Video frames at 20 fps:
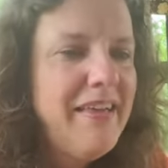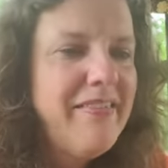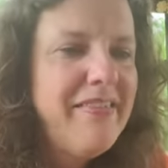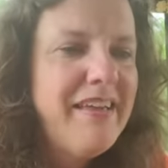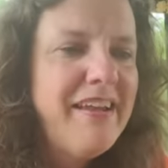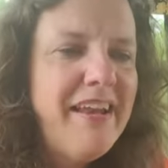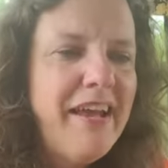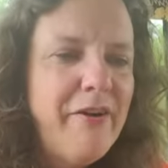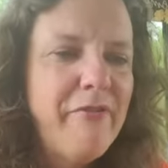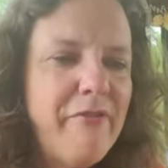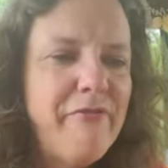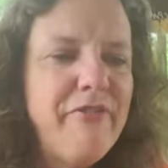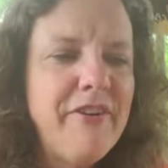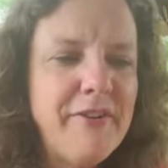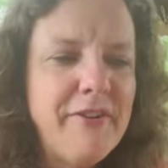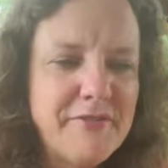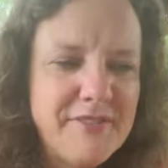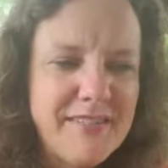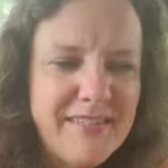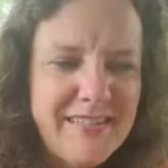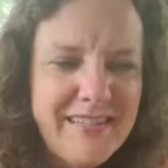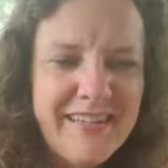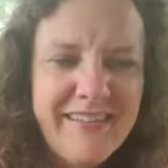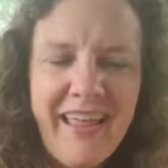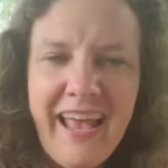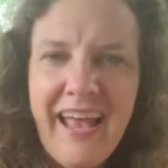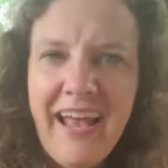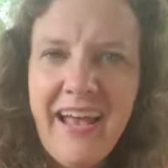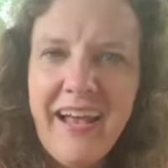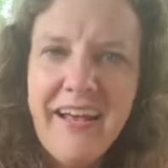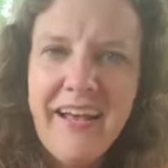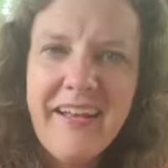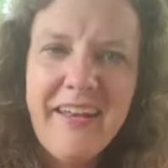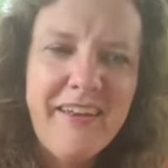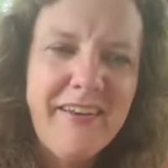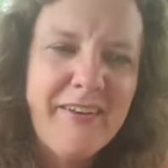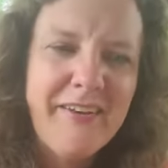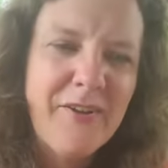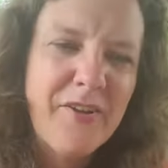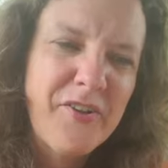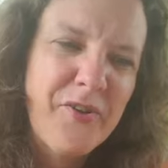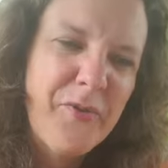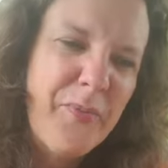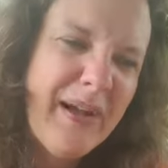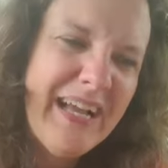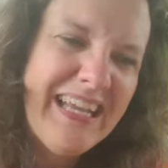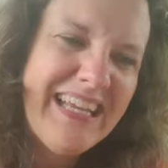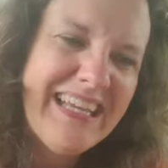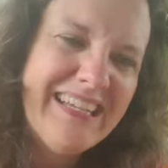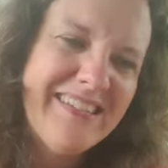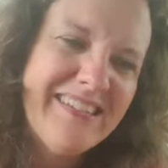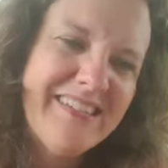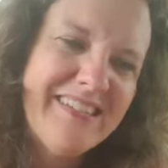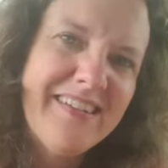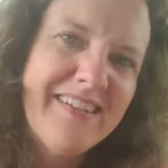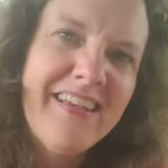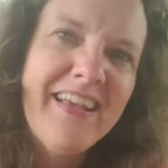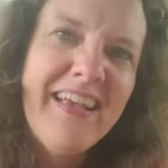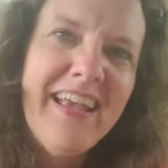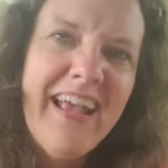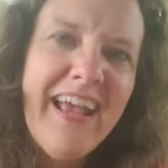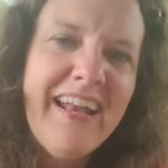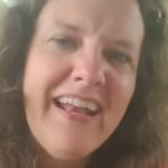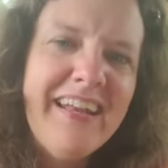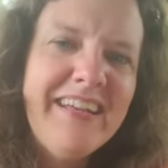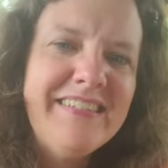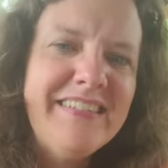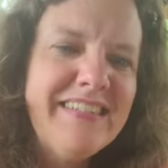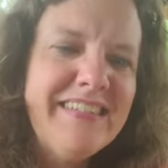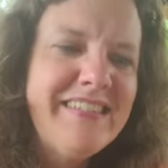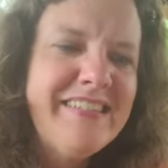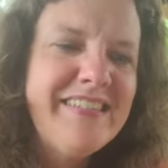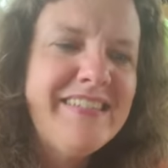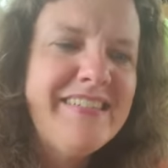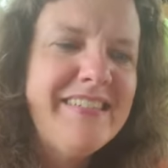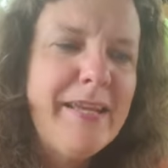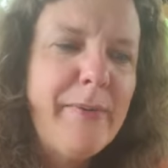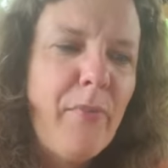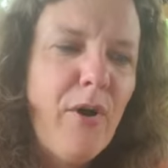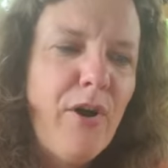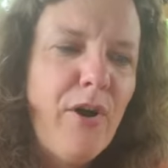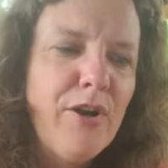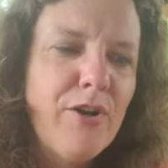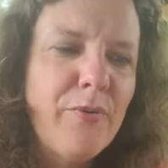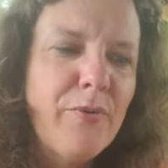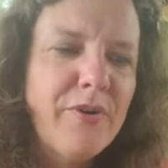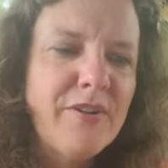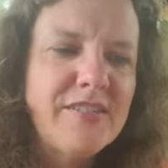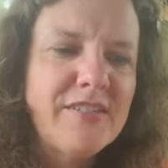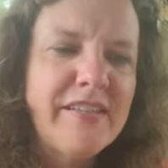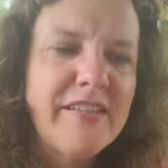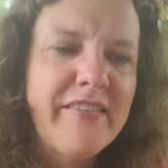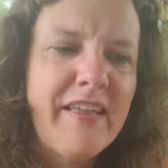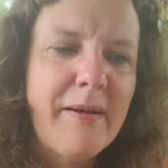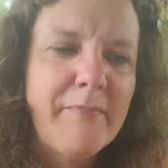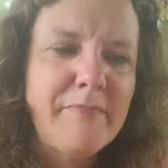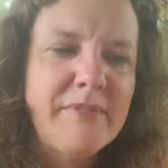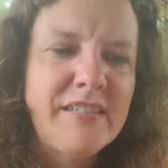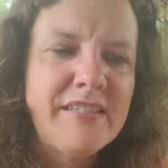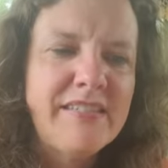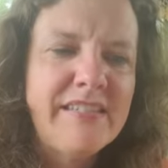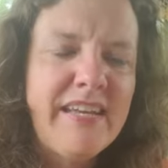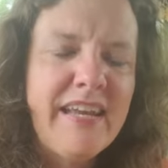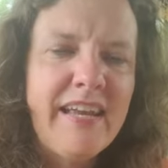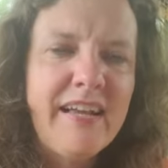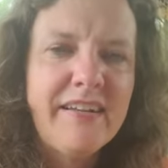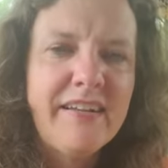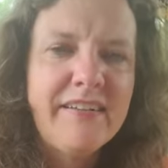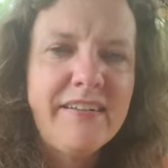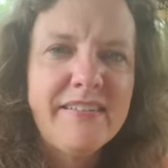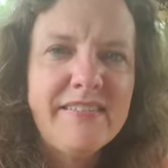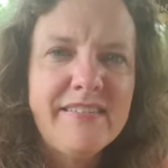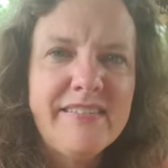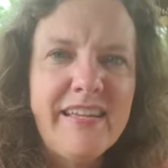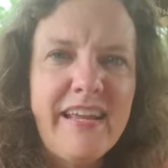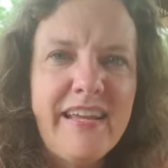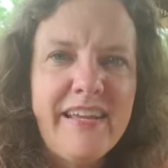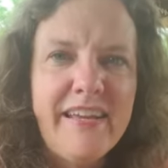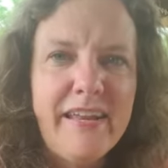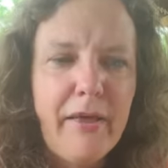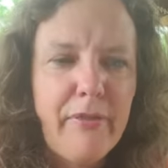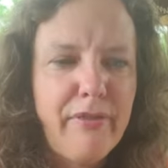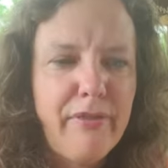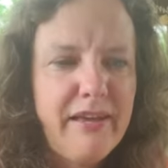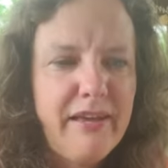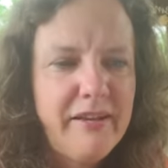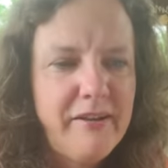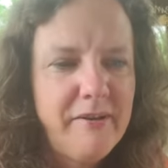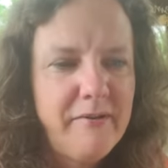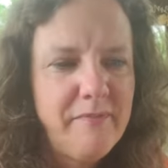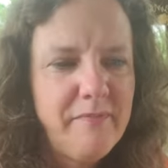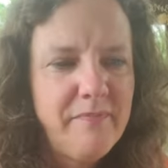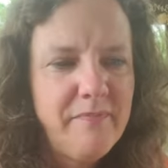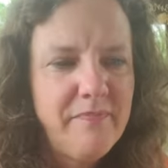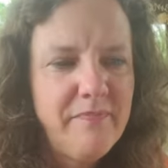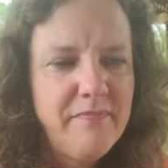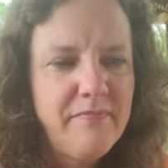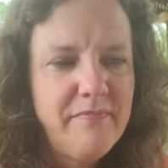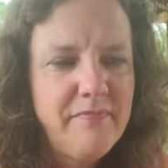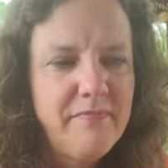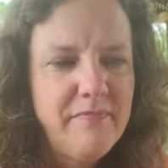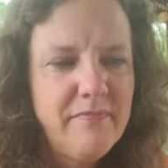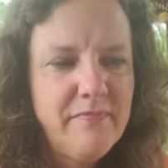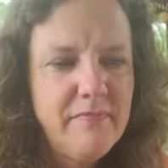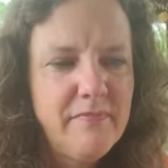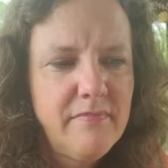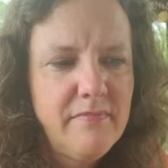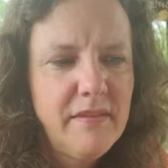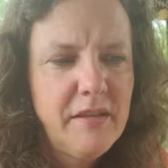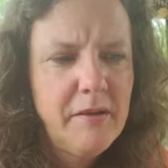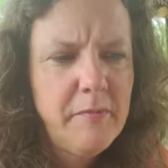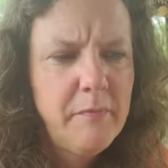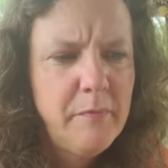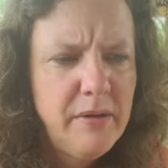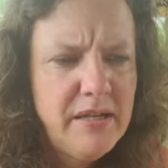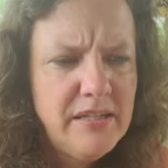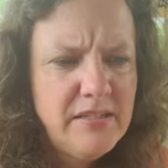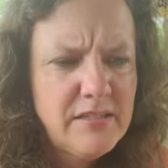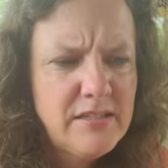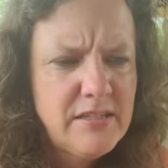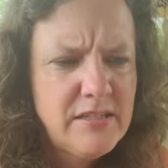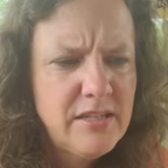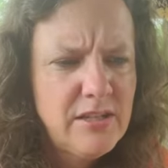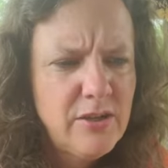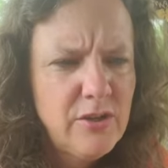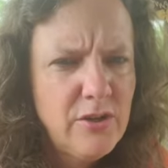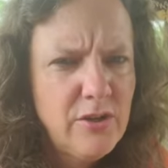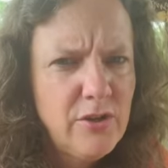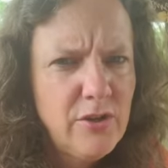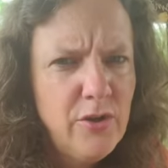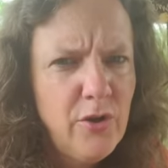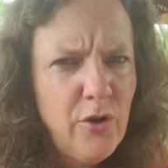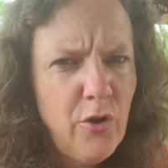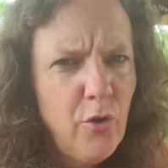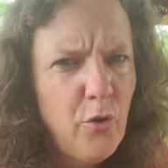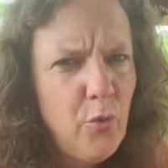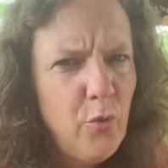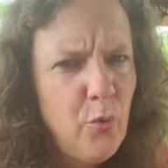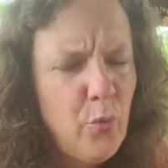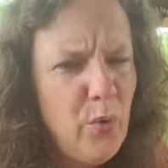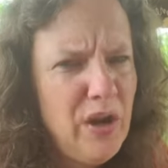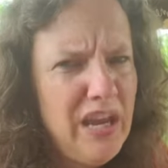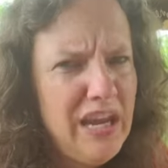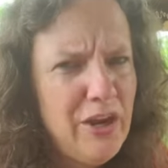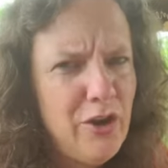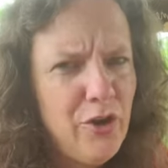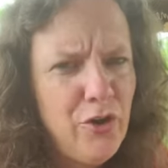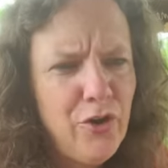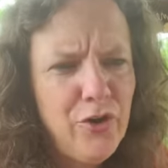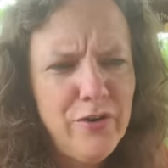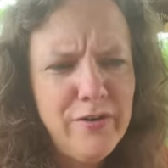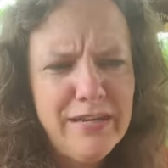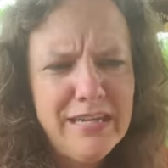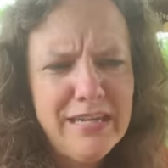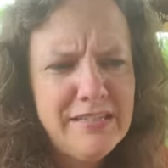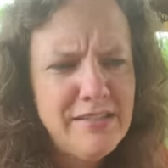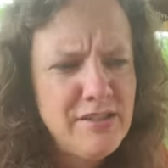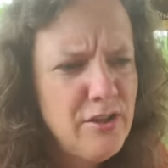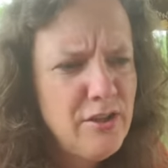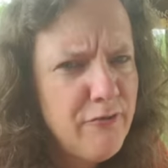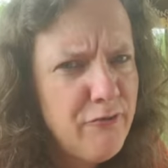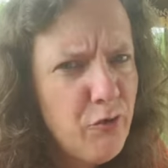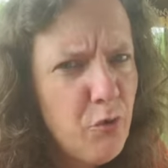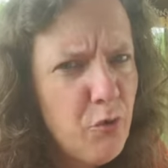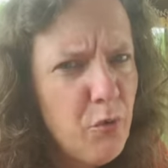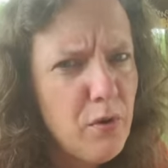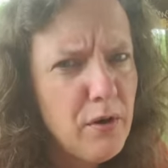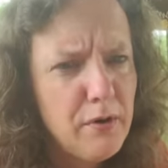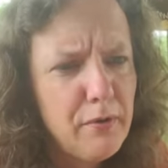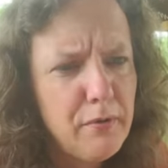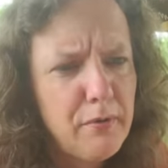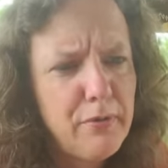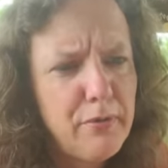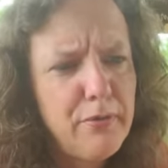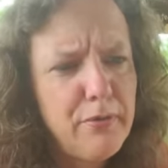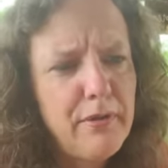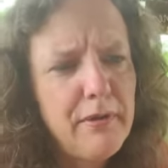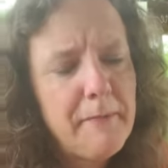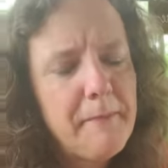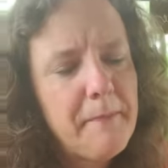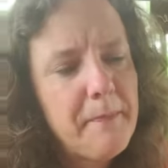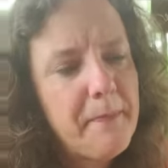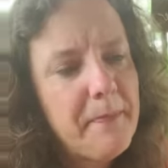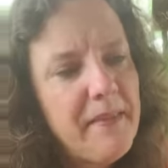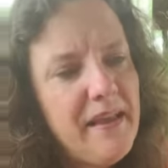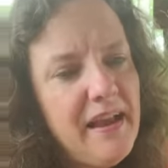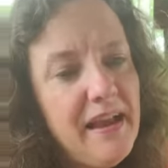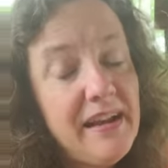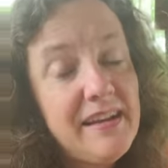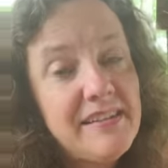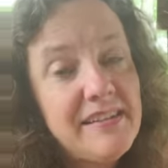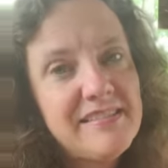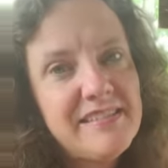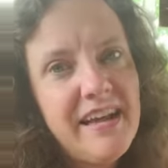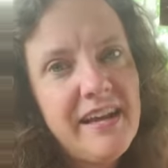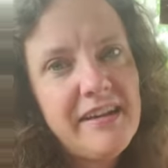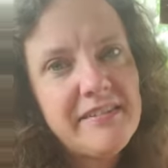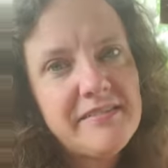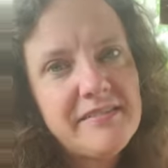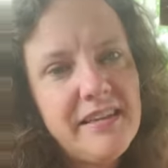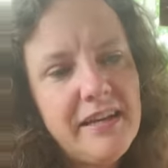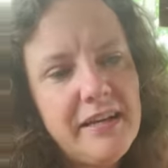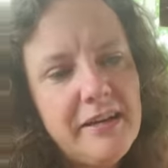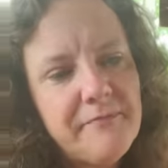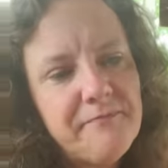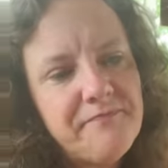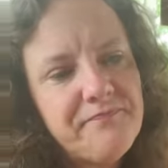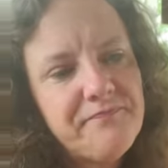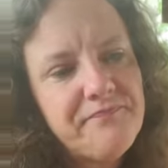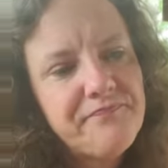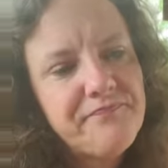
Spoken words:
They now felt glad and quiet, and it didn't seem awkward to them to stand and say nothing. "But where is the 4th?" asked Aslan.